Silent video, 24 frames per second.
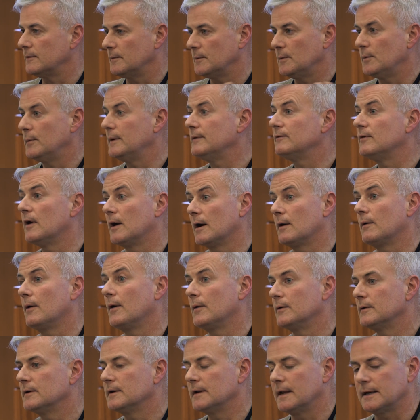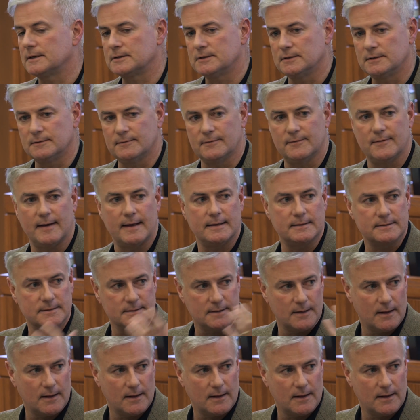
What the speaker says: I mean, we've got our own collection of events,